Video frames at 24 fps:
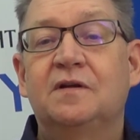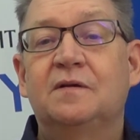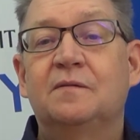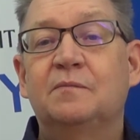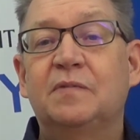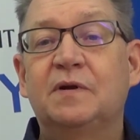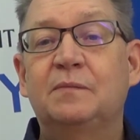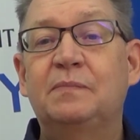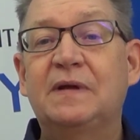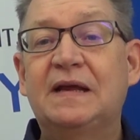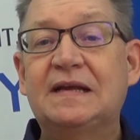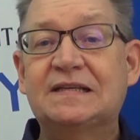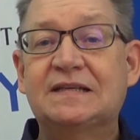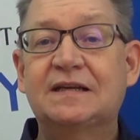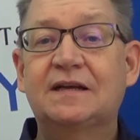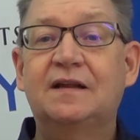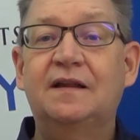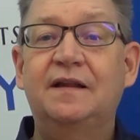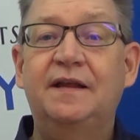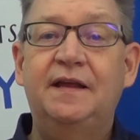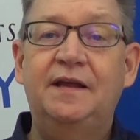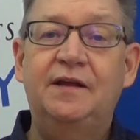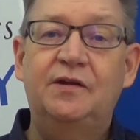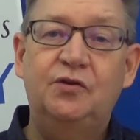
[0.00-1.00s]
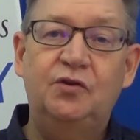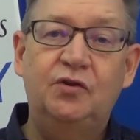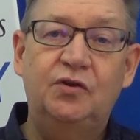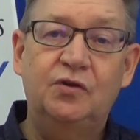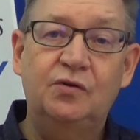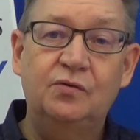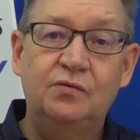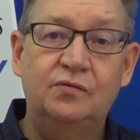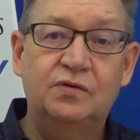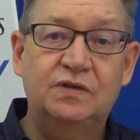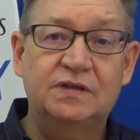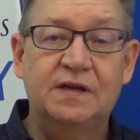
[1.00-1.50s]
But basically,
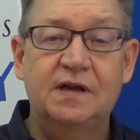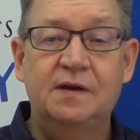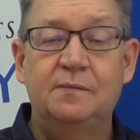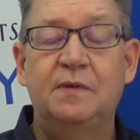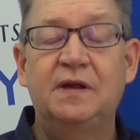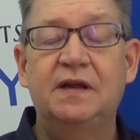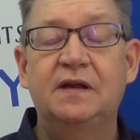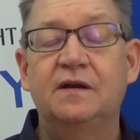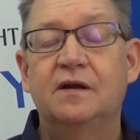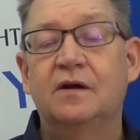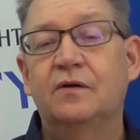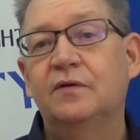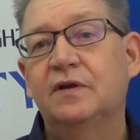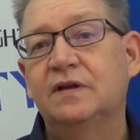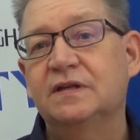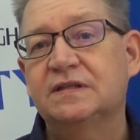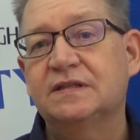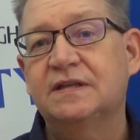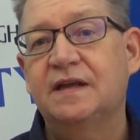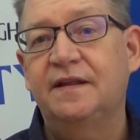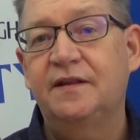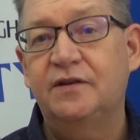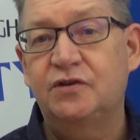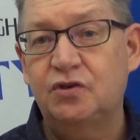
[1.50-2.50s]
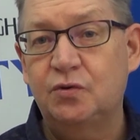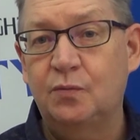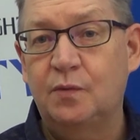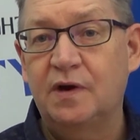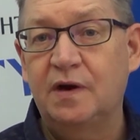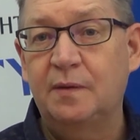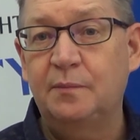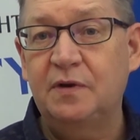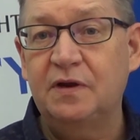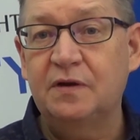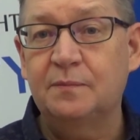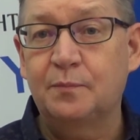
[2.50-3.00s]
you send me a note and say that you want
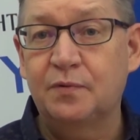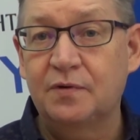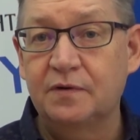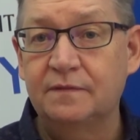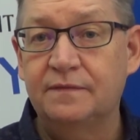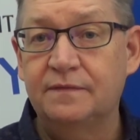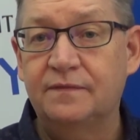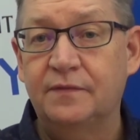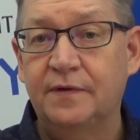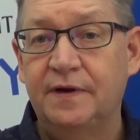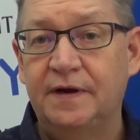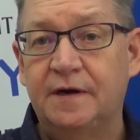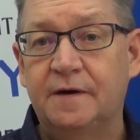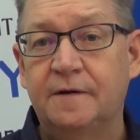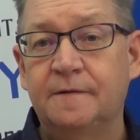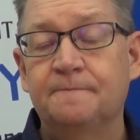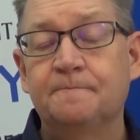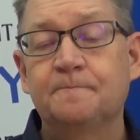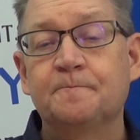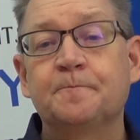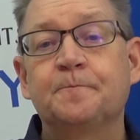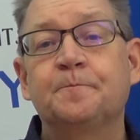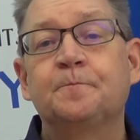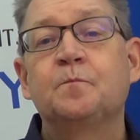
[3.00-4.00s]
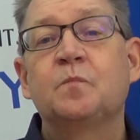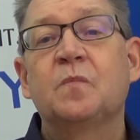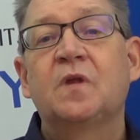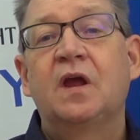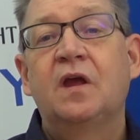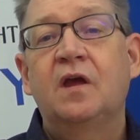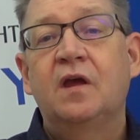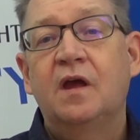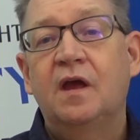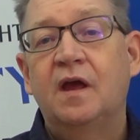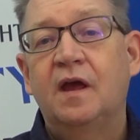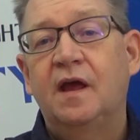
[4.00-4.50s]
to be a proofreader,
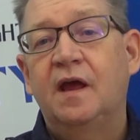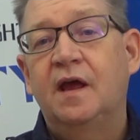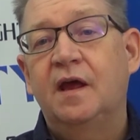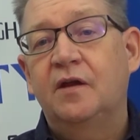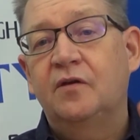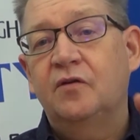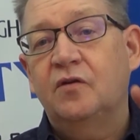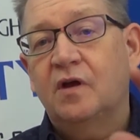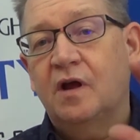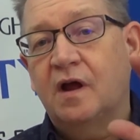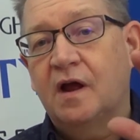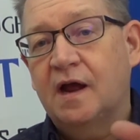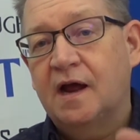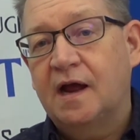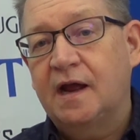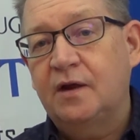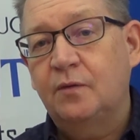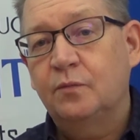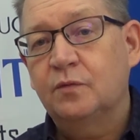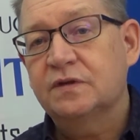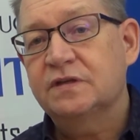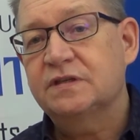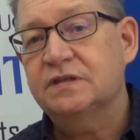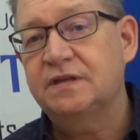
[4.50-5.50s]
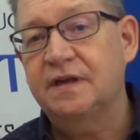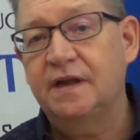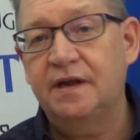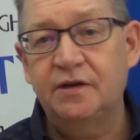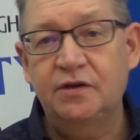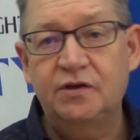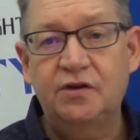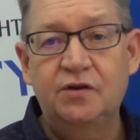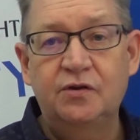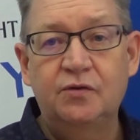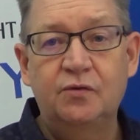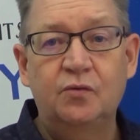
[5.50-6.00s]
and I will
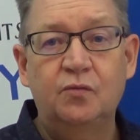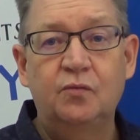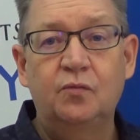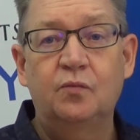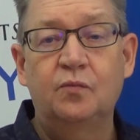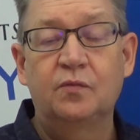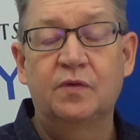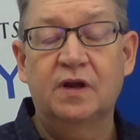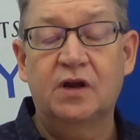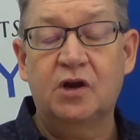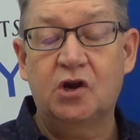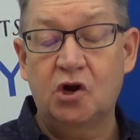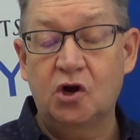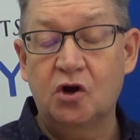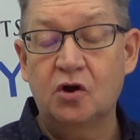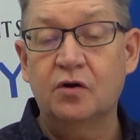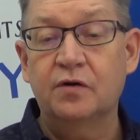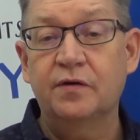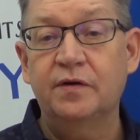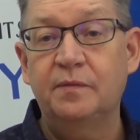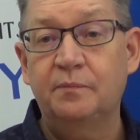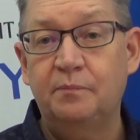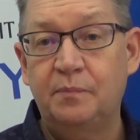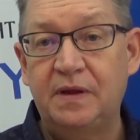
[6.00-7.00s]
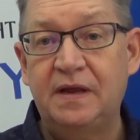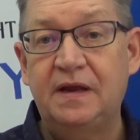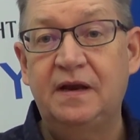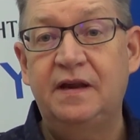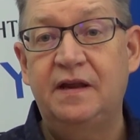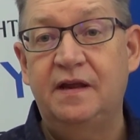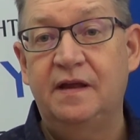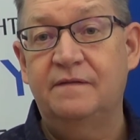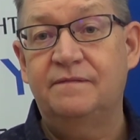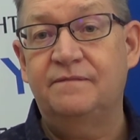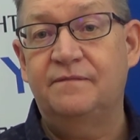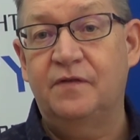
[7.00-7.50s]
send you the current
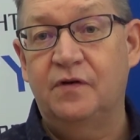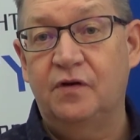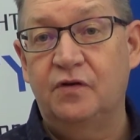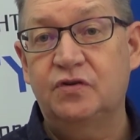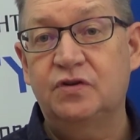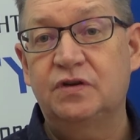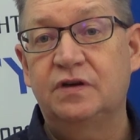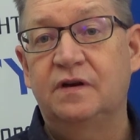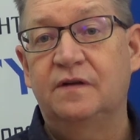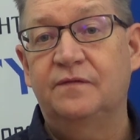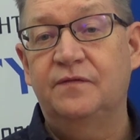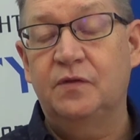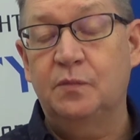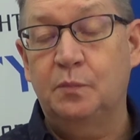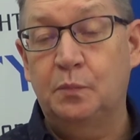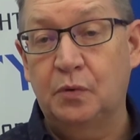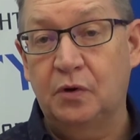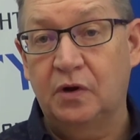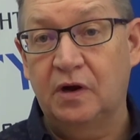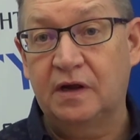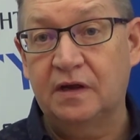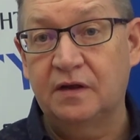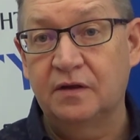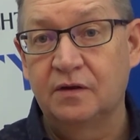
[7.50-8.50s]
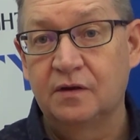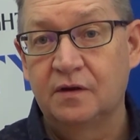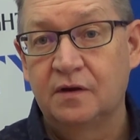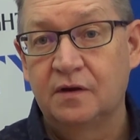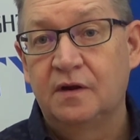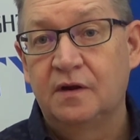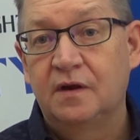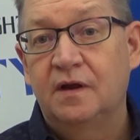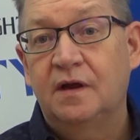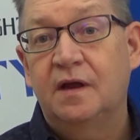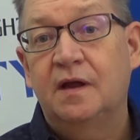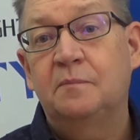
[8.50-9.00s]
PDF version of the book.
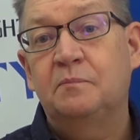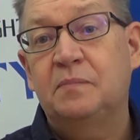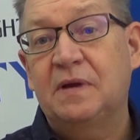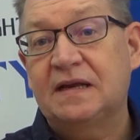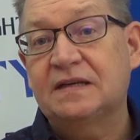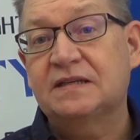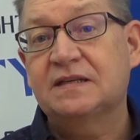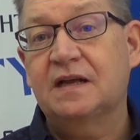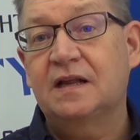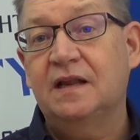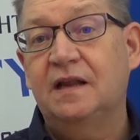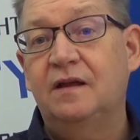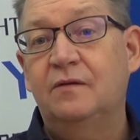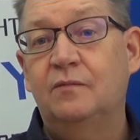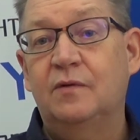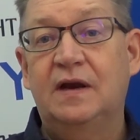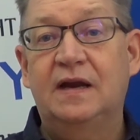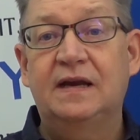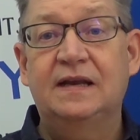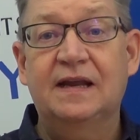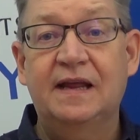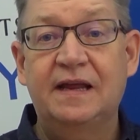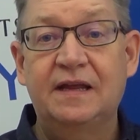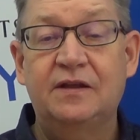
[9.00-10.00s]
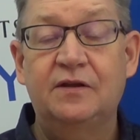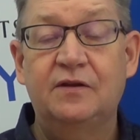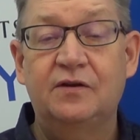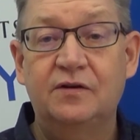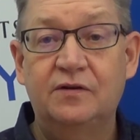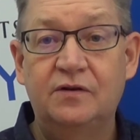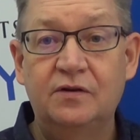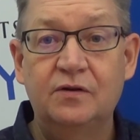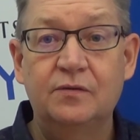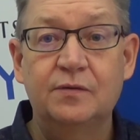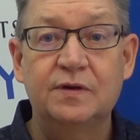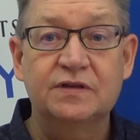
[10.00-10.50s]
And basically, what I'd like you to
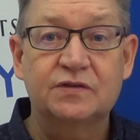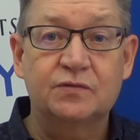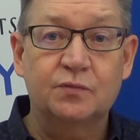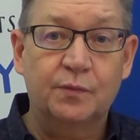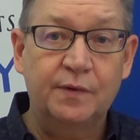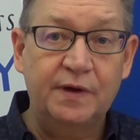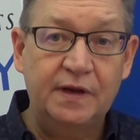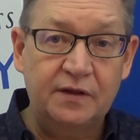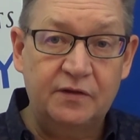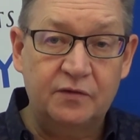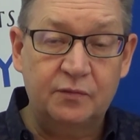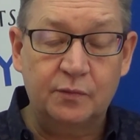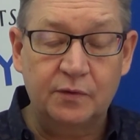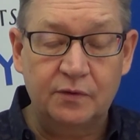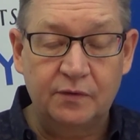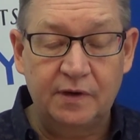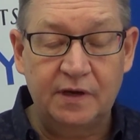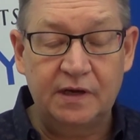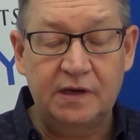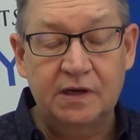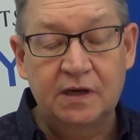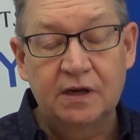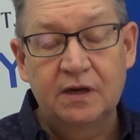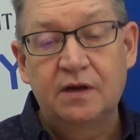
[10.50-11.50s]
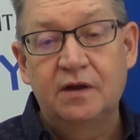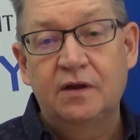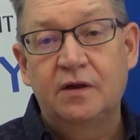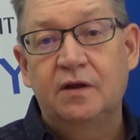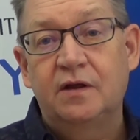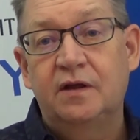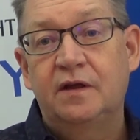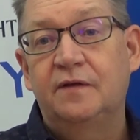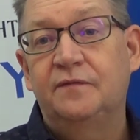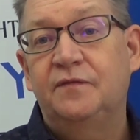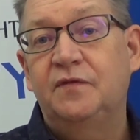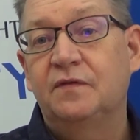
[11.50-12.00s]
do is read through it.
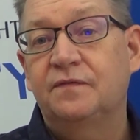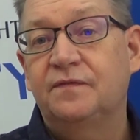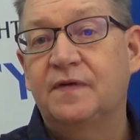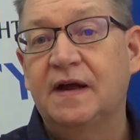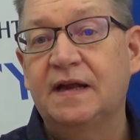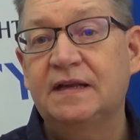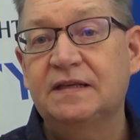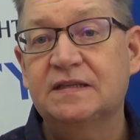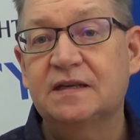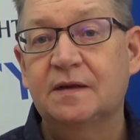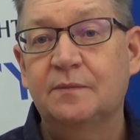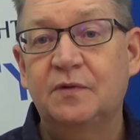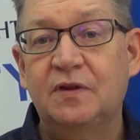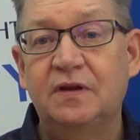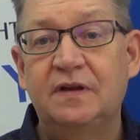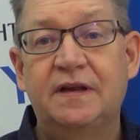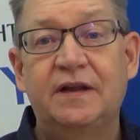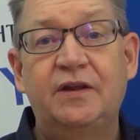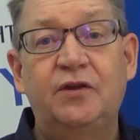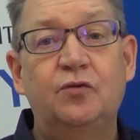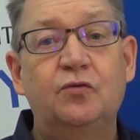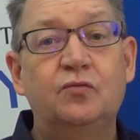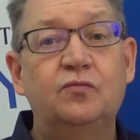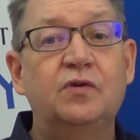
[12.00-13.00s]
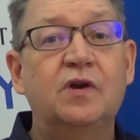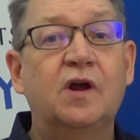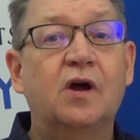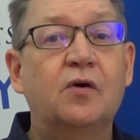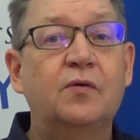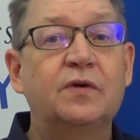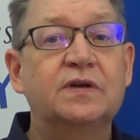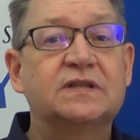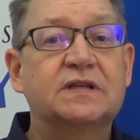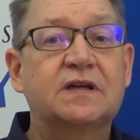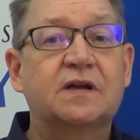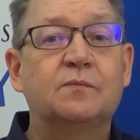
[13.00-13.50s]
If you find something that you know
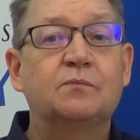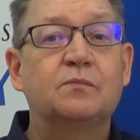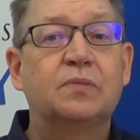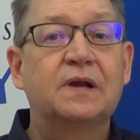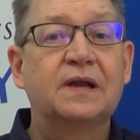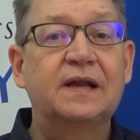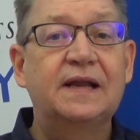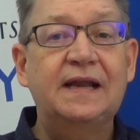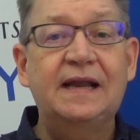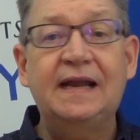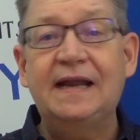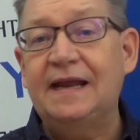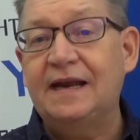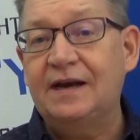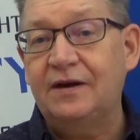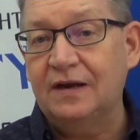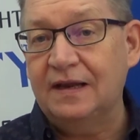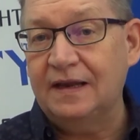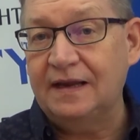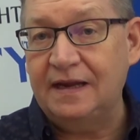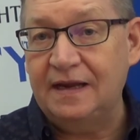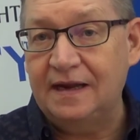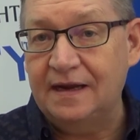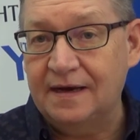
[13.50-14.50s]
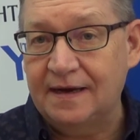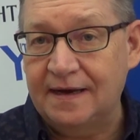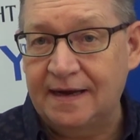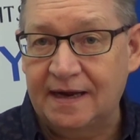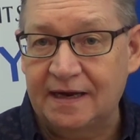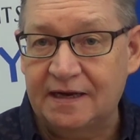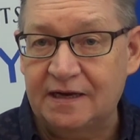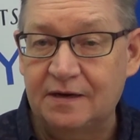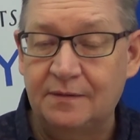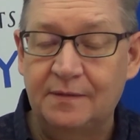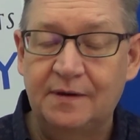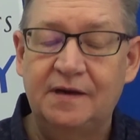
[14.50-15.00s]
is completely
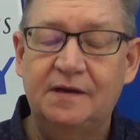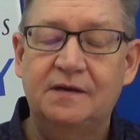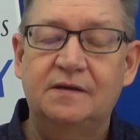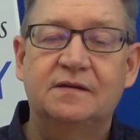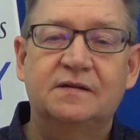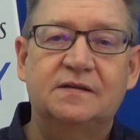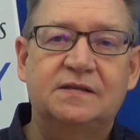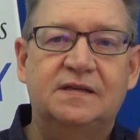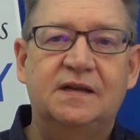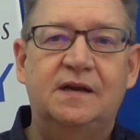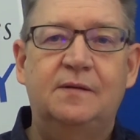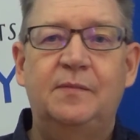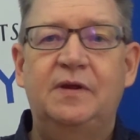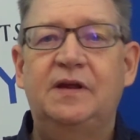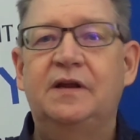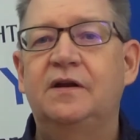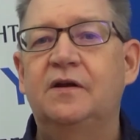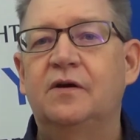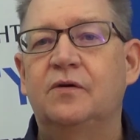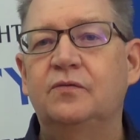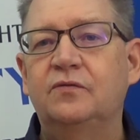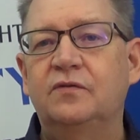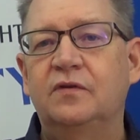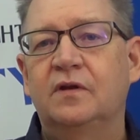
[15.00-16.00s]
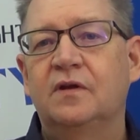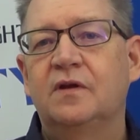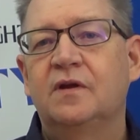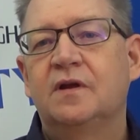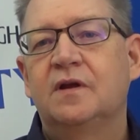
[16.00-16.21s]
inaccurate, send me a note.